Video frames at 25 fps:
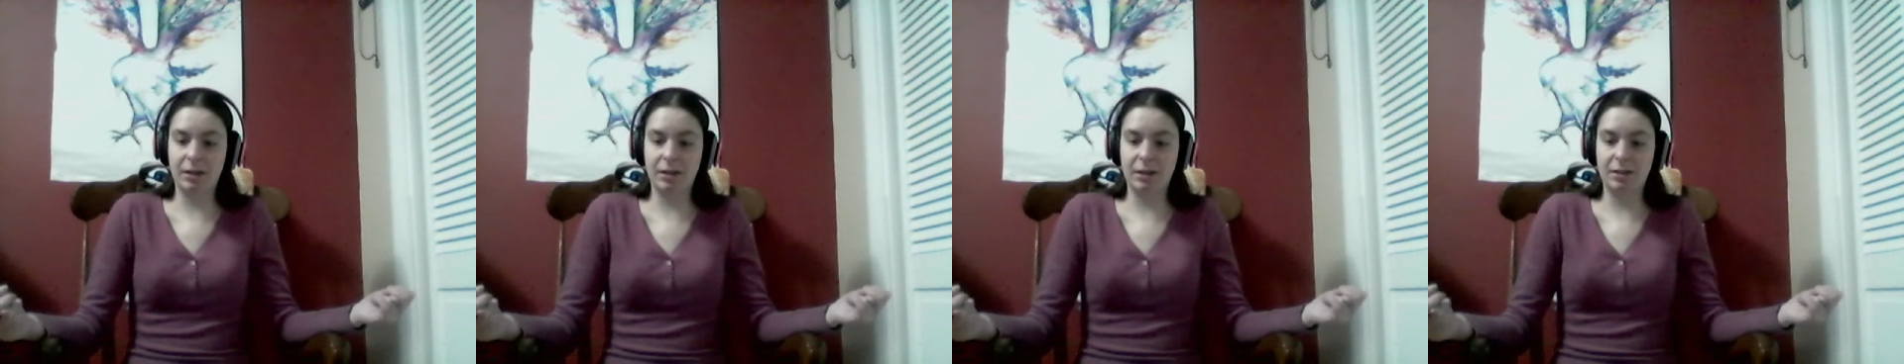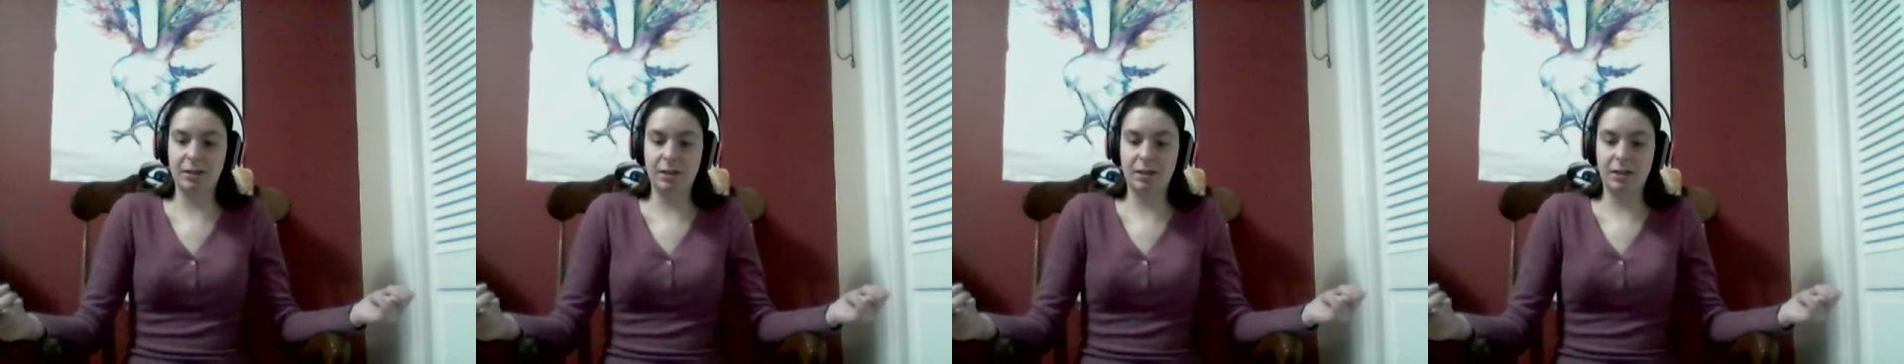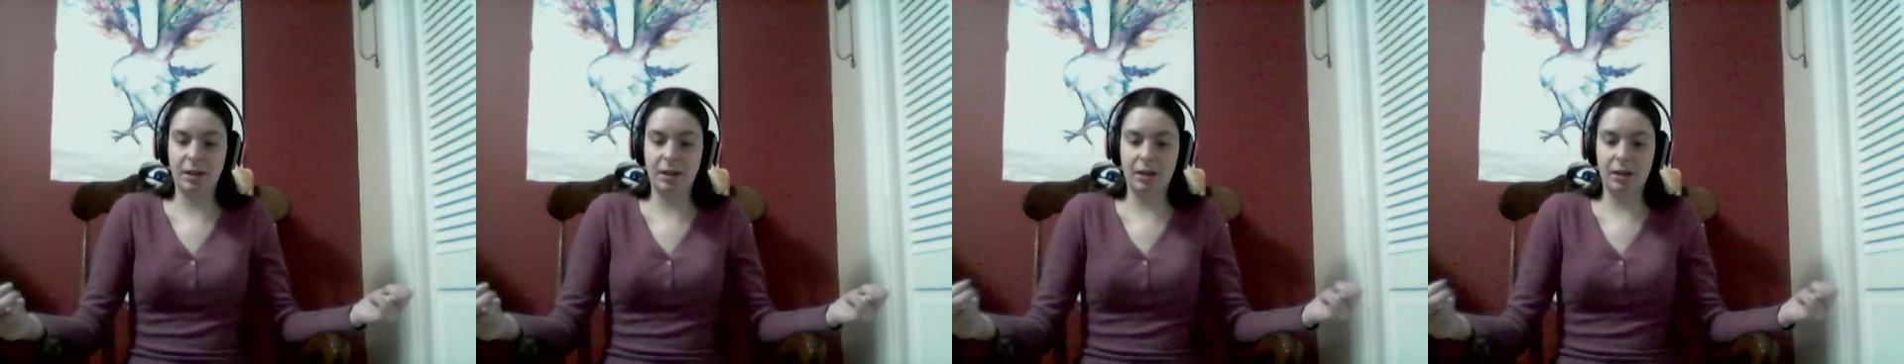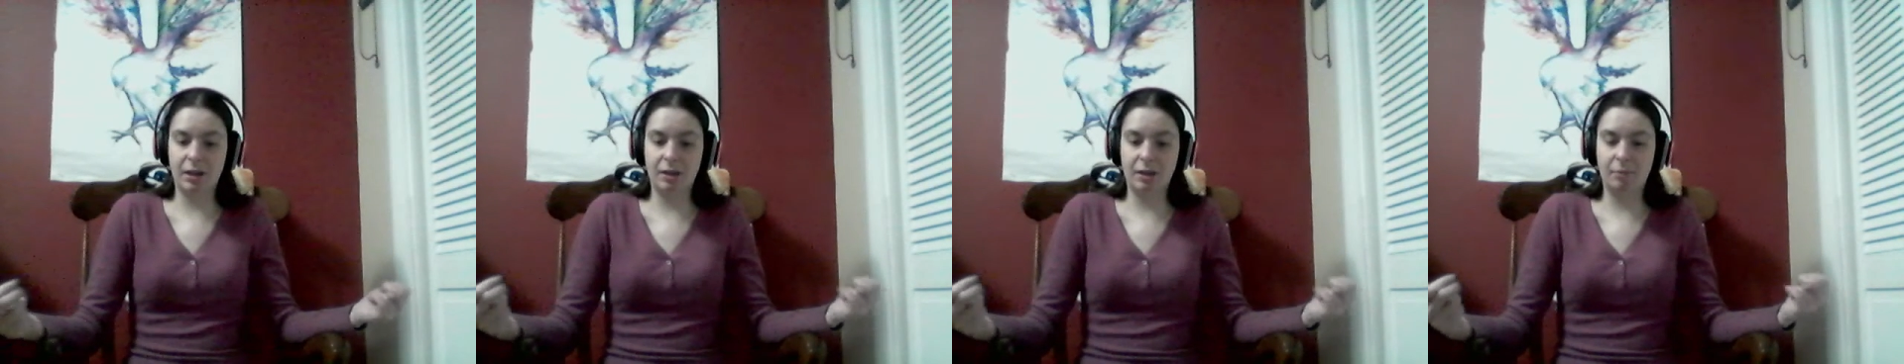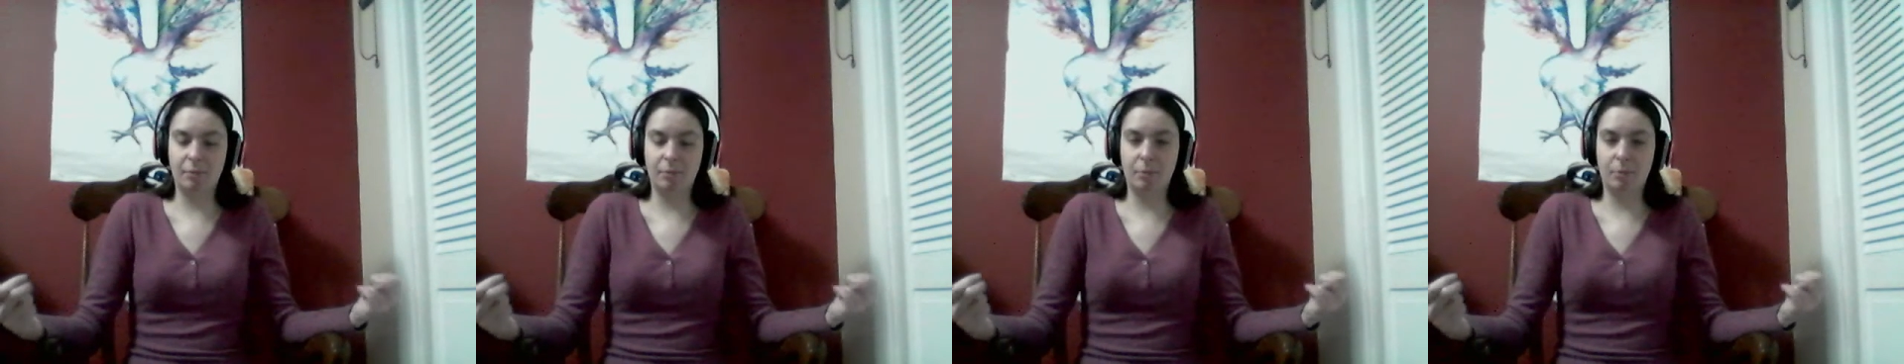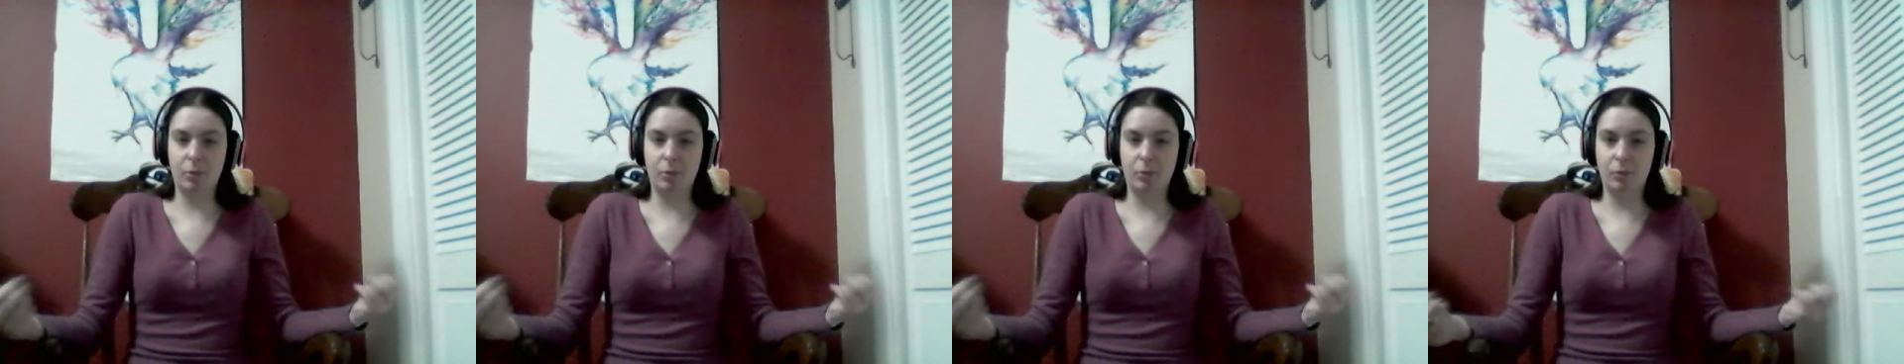is in the
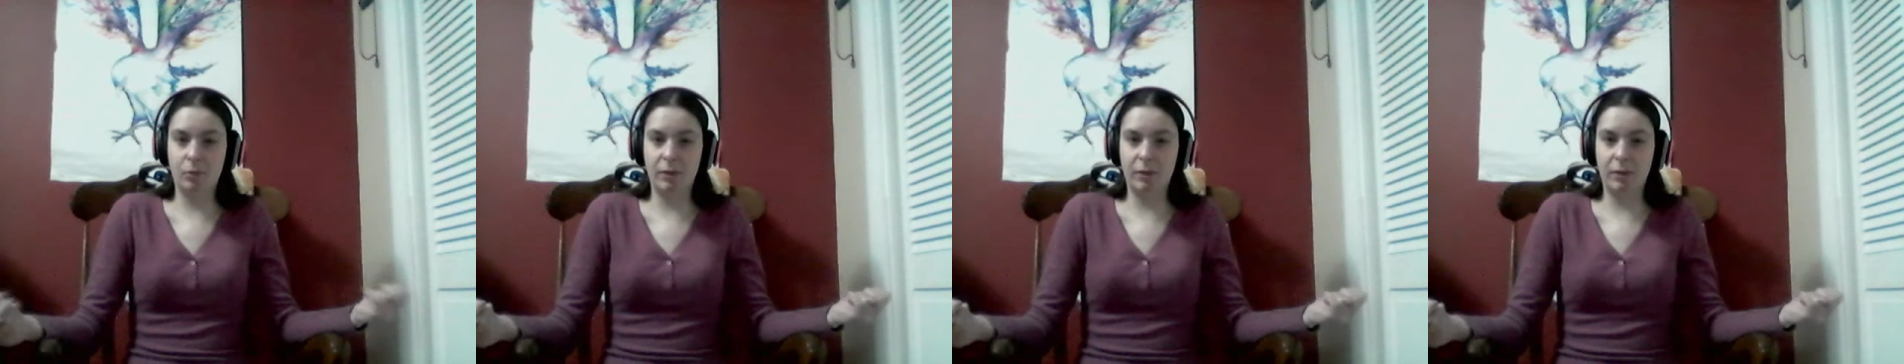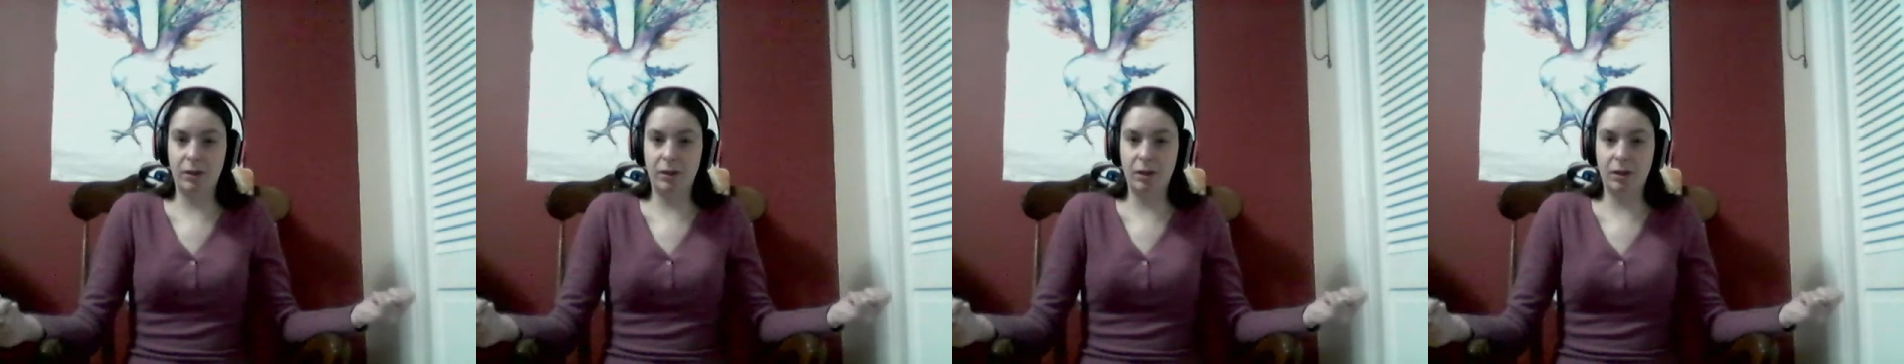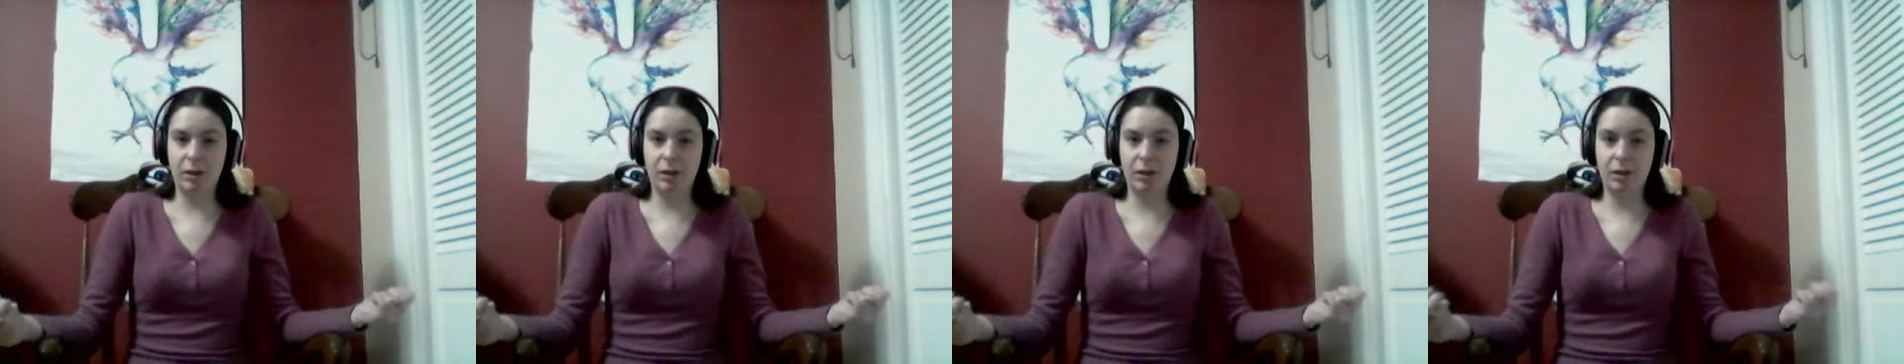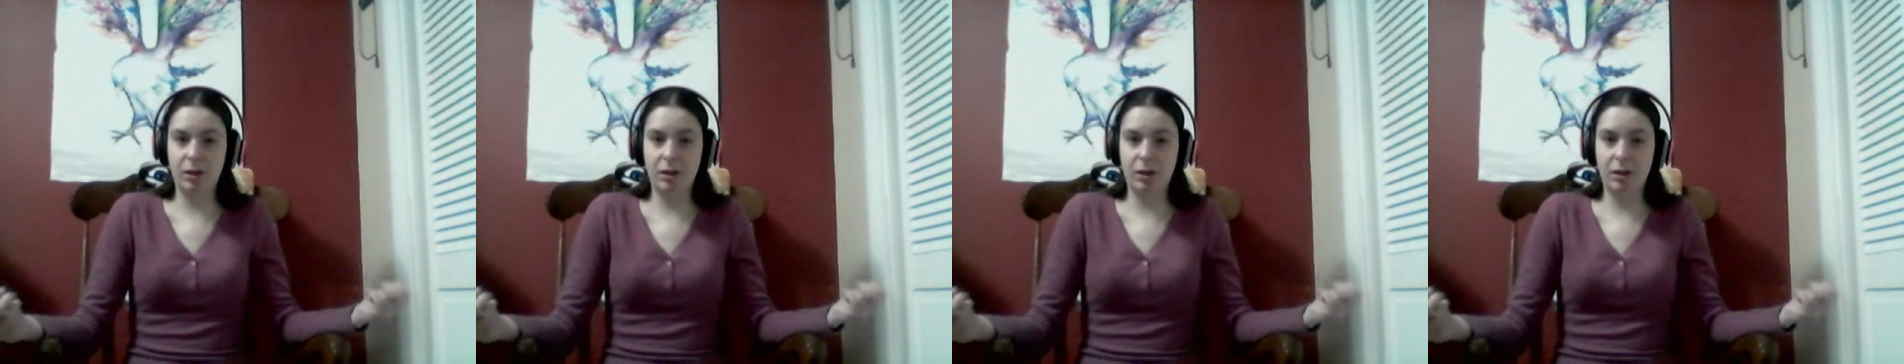movie,